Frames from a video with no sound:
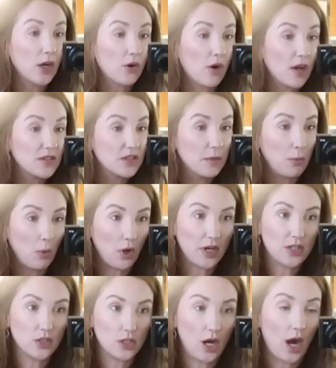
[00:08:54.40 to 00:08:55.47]
across the board
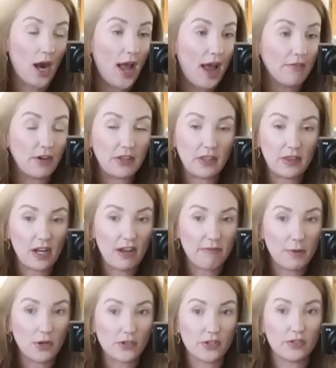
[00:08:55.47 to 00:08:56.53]
in Zara. Everything that I've
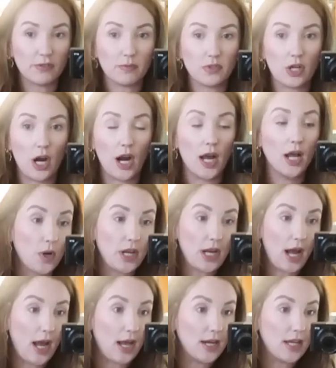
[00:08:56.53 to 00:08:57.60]
purchased from Zara,
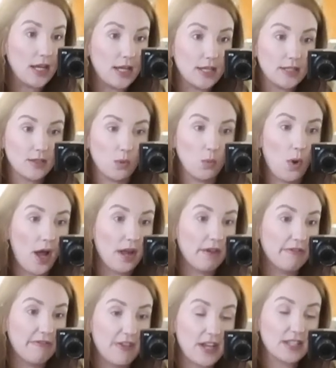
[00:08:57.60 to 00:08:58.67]
29 is
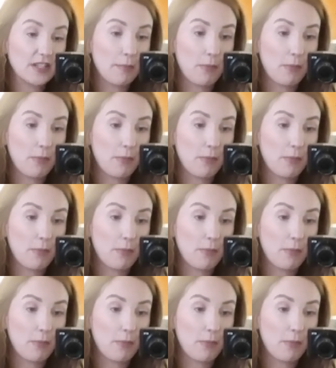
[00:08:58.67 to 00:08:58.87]
what fits